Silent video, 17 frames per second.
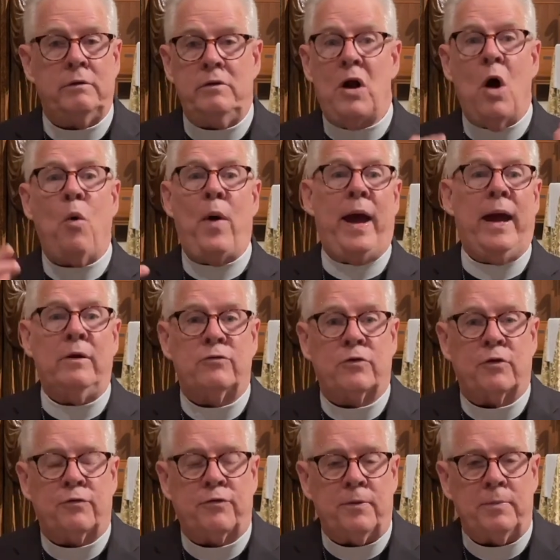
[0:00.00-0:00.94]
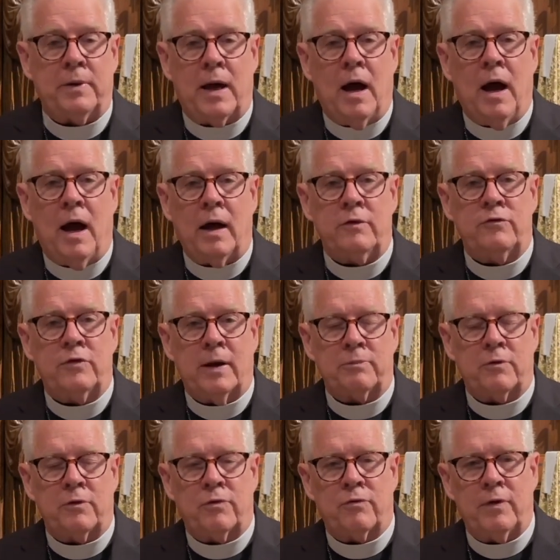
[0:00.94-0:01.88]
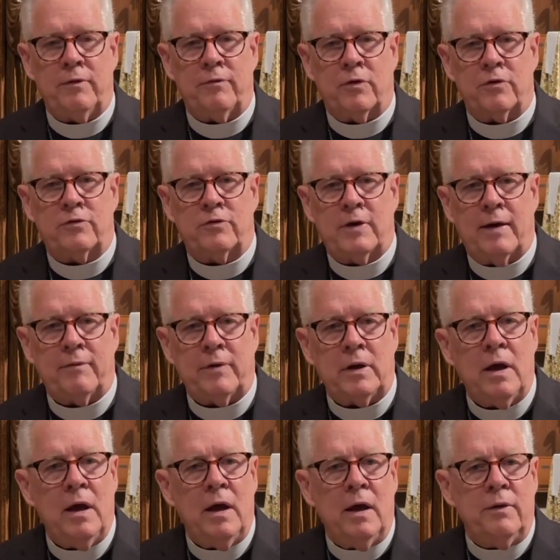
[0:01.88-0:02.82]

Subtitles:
no answer from God, chapter 3, verse 7.